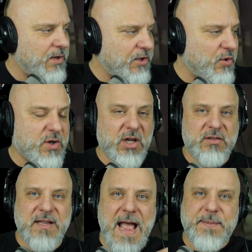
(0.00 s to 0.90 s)
you
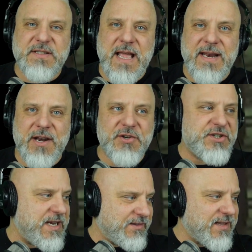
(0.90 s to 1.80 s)
collapse that
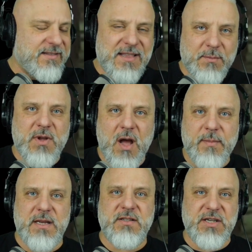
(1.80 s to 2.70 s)
energy and let them
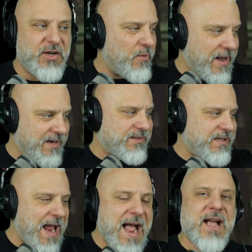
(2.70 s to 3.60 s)
come into you and
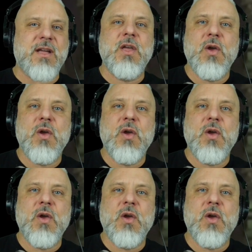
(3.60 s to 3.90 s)
attack